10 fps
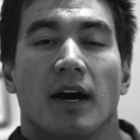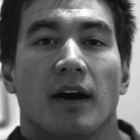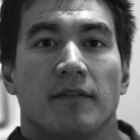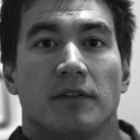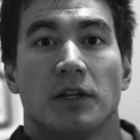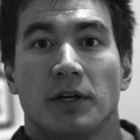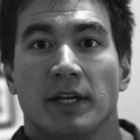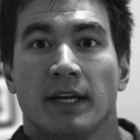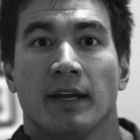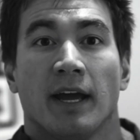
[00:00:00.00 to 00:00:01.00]
of
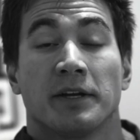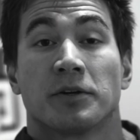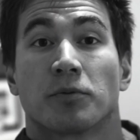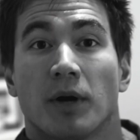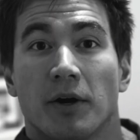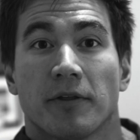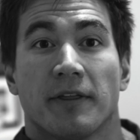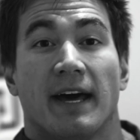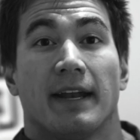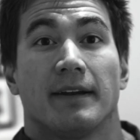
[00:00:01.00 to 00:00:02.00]
learning and
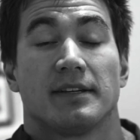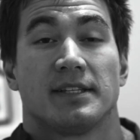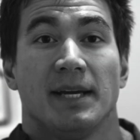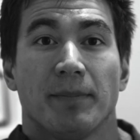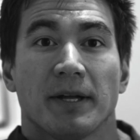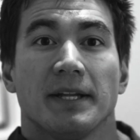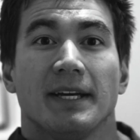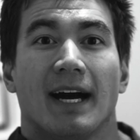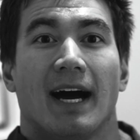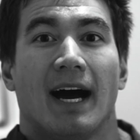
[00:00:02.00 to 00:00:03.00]
growth that
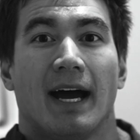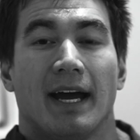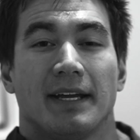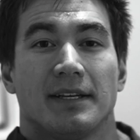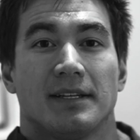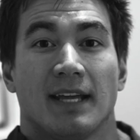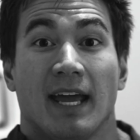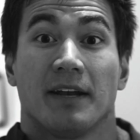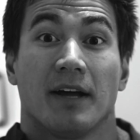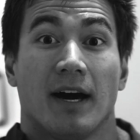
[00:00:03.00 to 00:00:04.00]
typically I
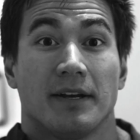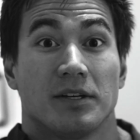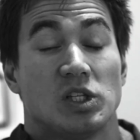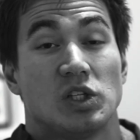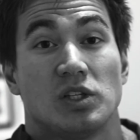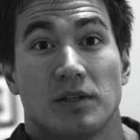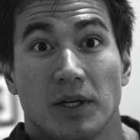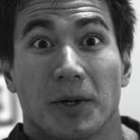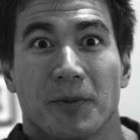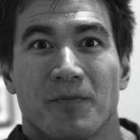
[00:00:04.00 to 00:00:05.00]
cannot
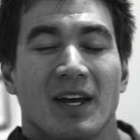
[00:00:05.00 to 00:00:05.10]
do.